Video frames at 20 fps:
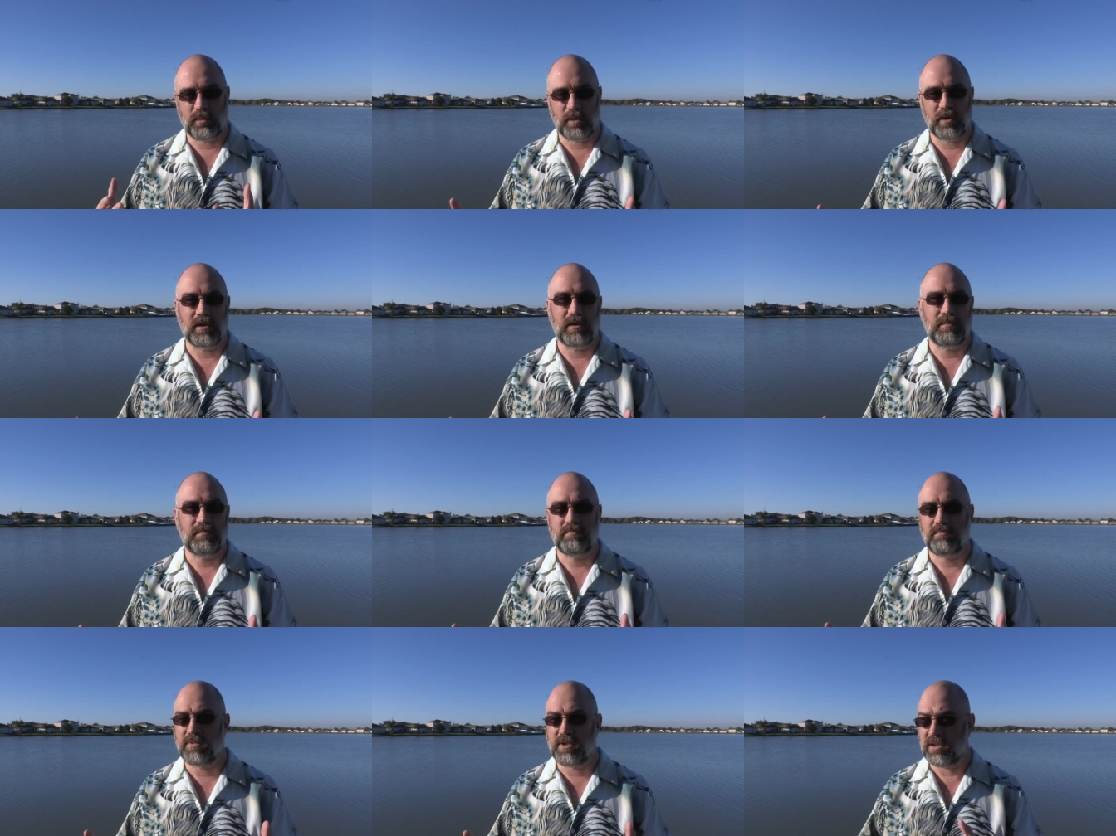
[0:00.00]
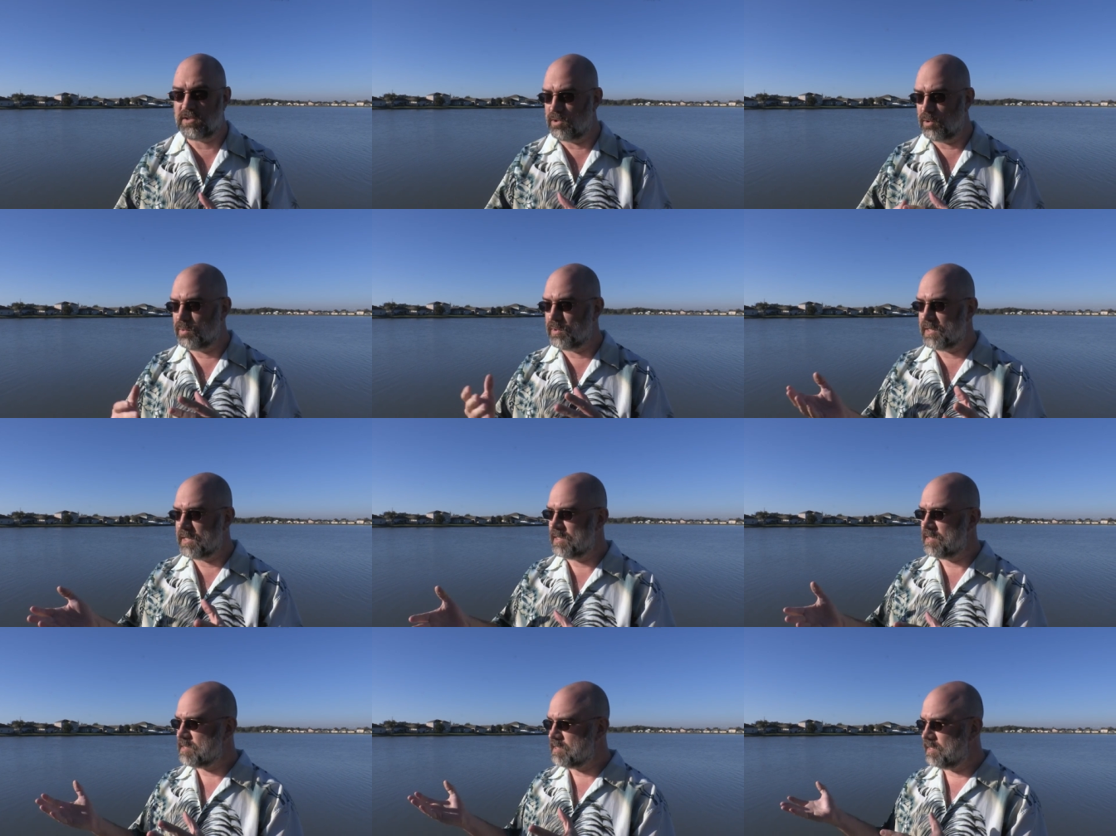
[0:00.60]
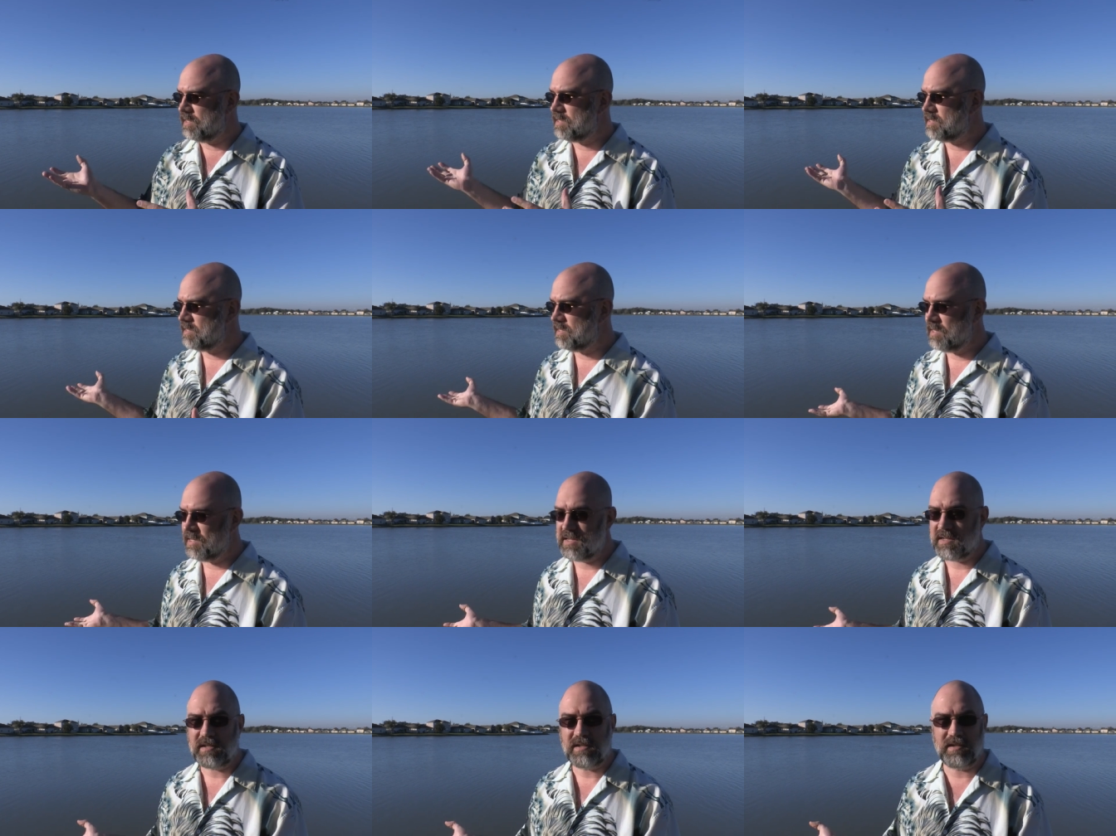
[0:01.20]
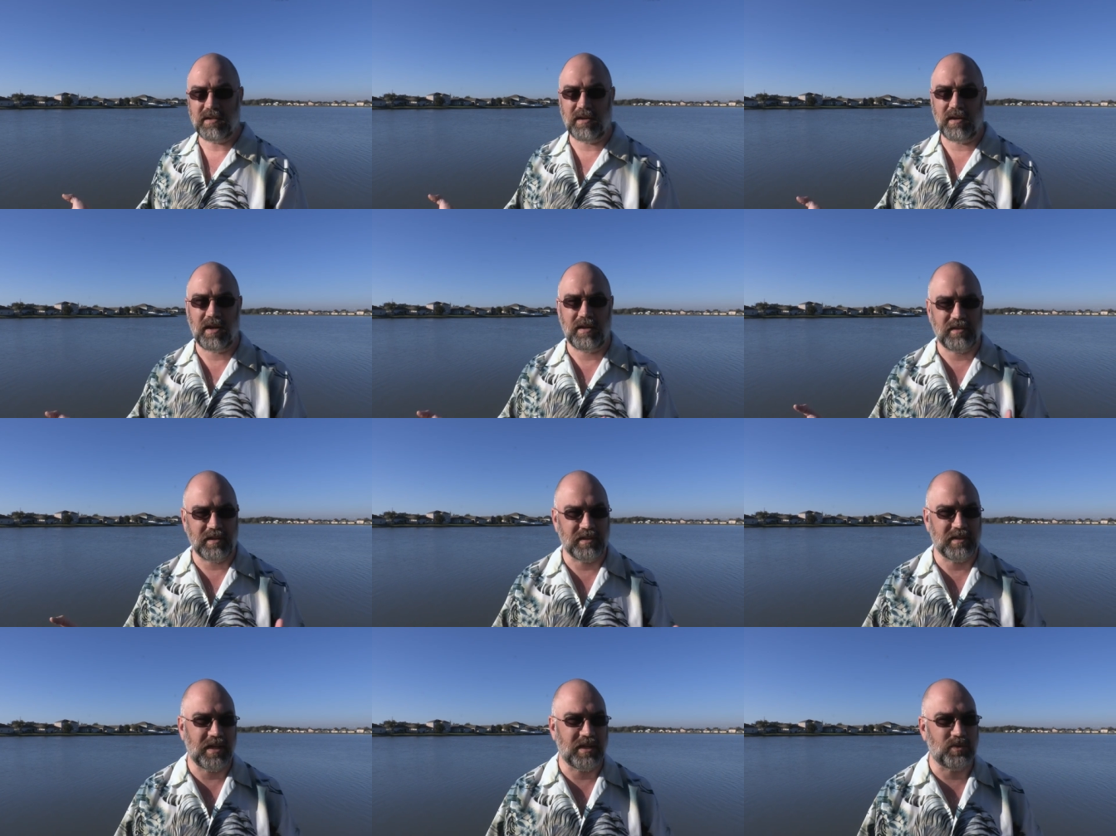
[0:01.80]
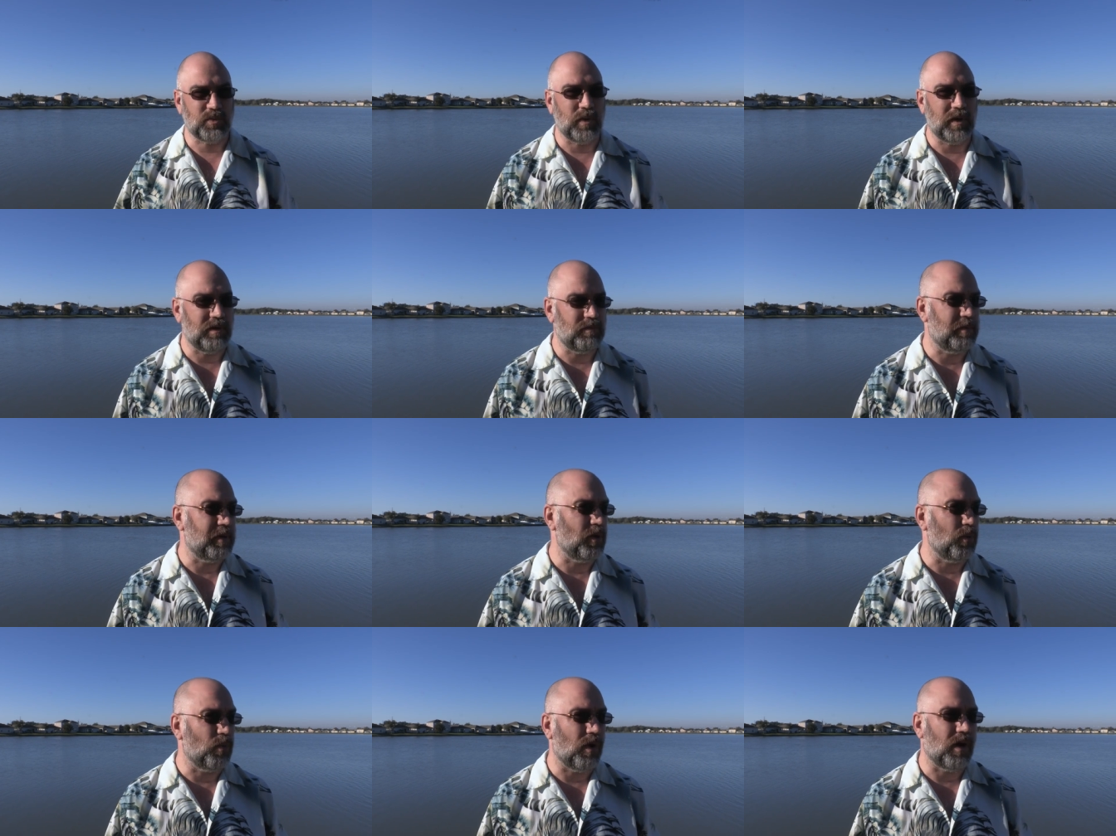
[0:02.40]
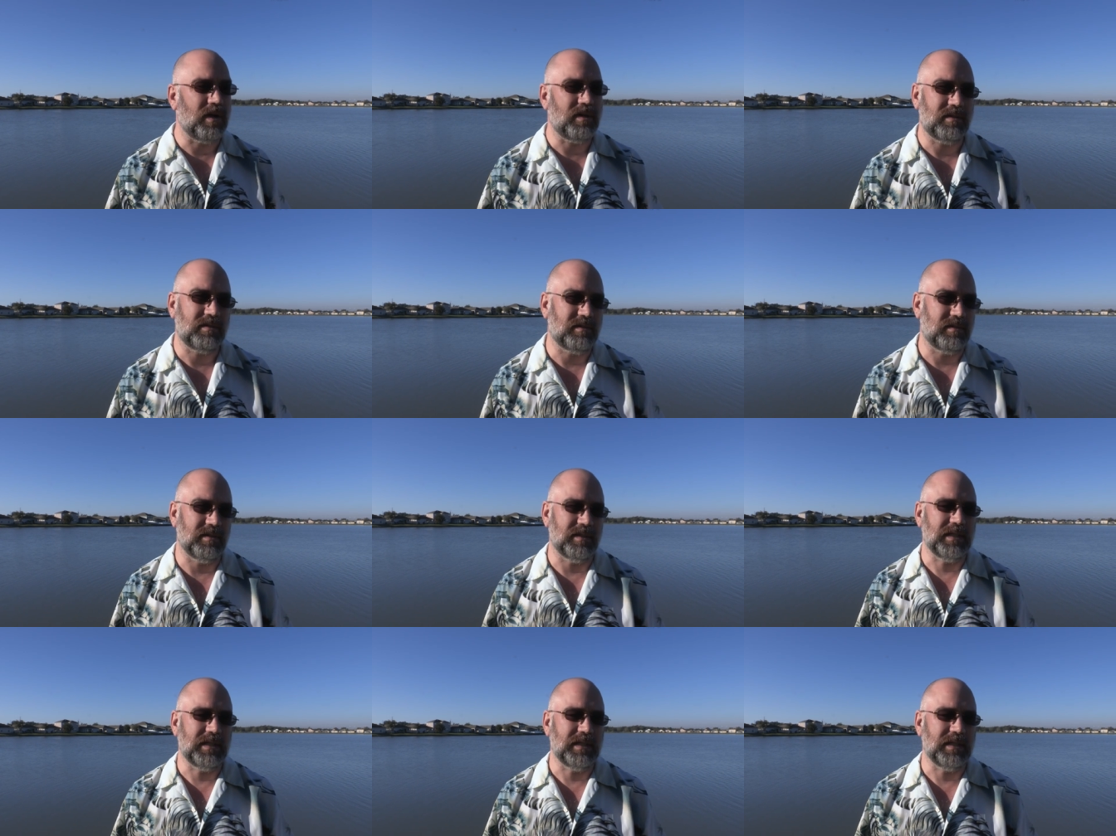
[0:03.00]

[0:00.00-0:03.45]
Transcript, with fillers: we're just doing this and this and this, and I think that's what everybody wants.